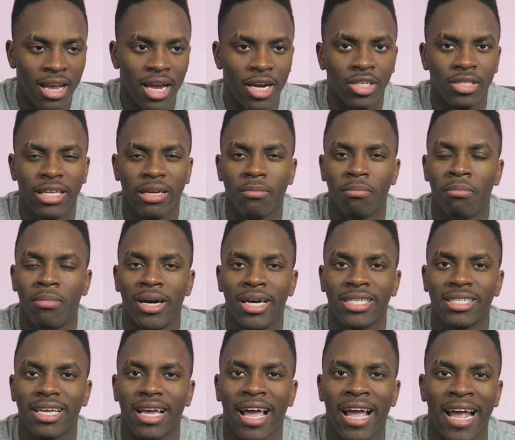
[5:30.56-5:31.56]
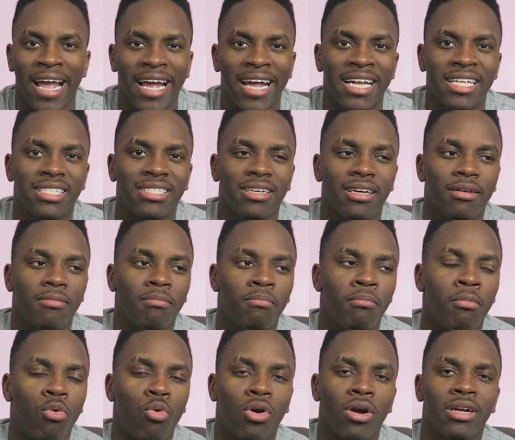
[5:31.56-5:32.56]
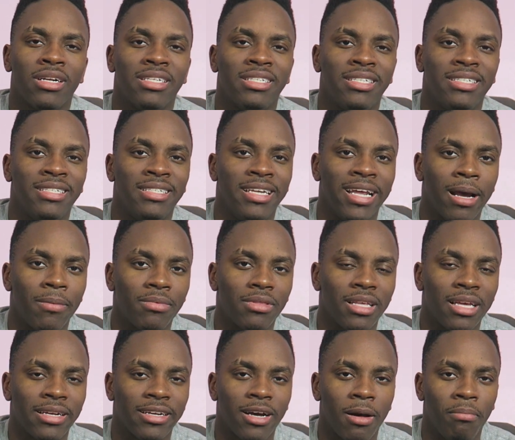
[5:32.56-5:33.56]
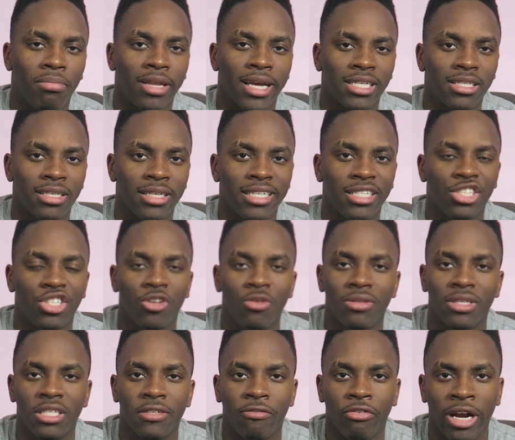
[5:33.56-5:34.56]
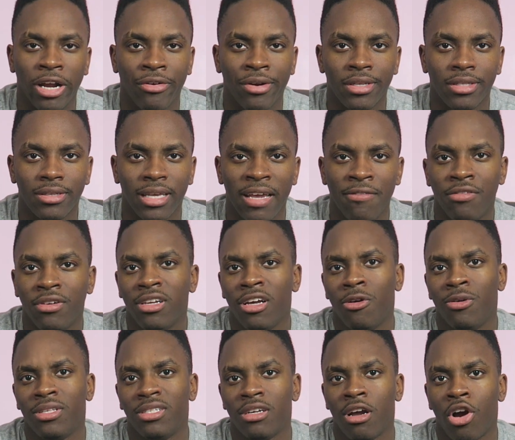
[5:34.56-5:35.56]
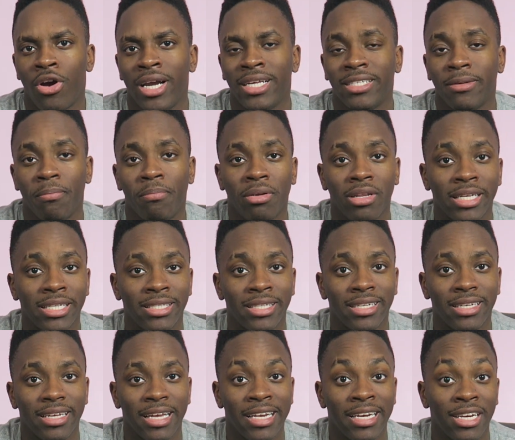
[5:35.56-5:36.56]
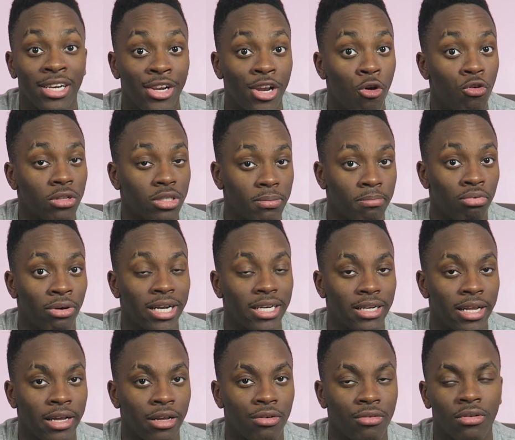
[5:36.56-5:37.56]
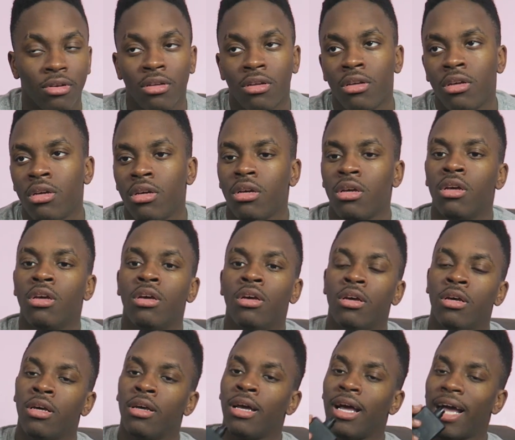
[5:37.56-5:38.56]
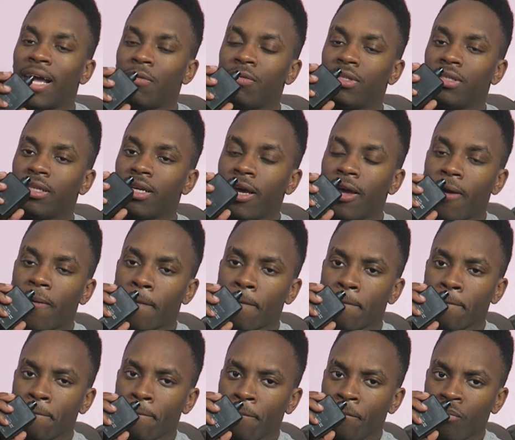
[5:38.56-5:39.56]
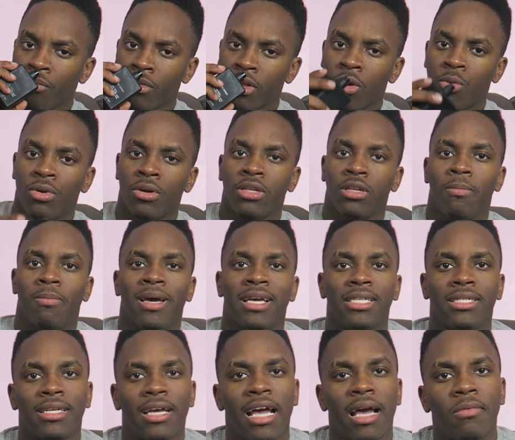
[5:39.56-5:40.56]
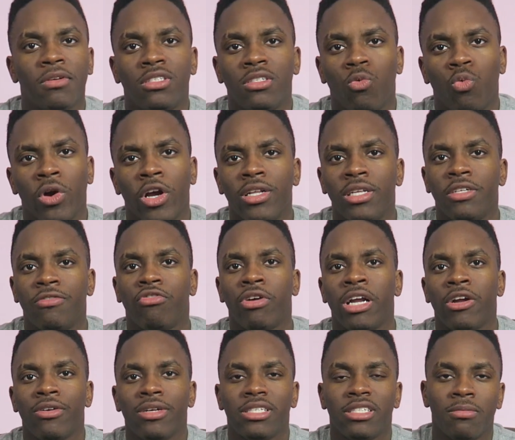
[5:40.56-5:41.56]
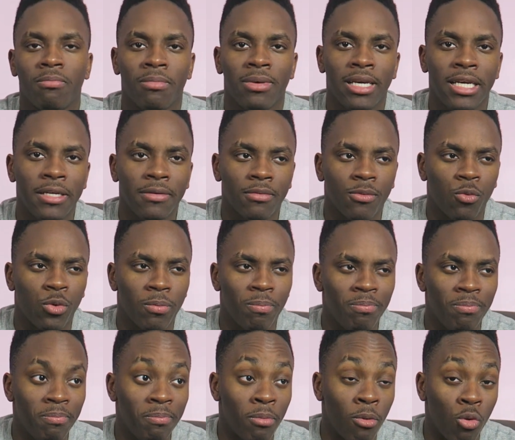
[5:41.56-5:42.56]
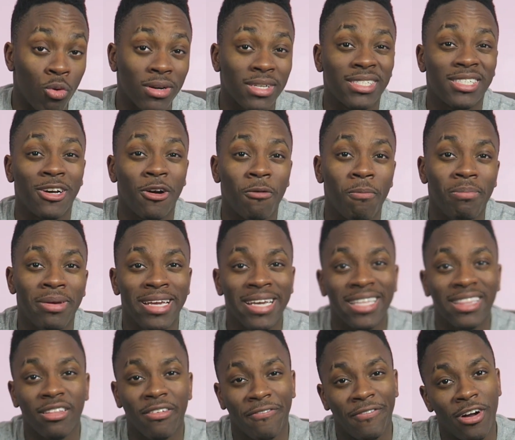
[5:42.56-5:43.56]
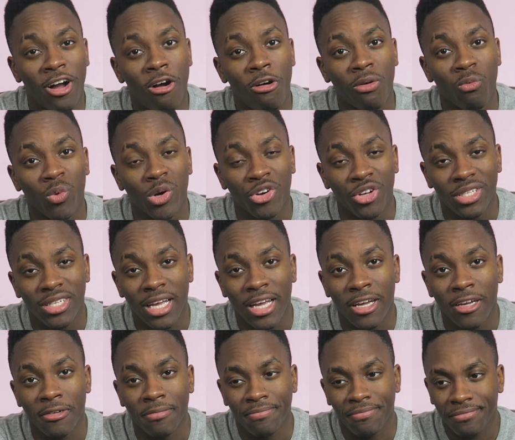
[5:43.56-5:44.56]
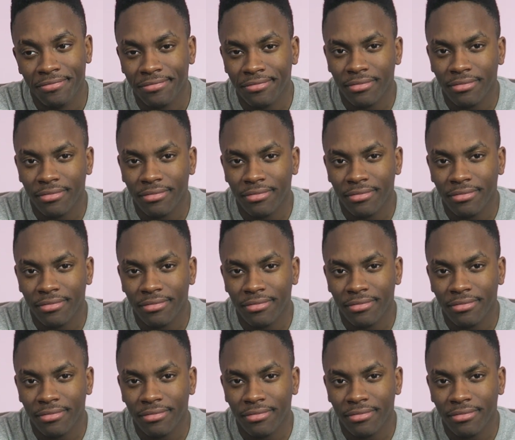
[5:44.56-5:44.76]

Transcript: I just think musk adds more depth and complexity to this fragrance, even though it's already simplistic in notes breakdown. I would say the best times to wear this fragrance to me would more so be in the fall and winter time.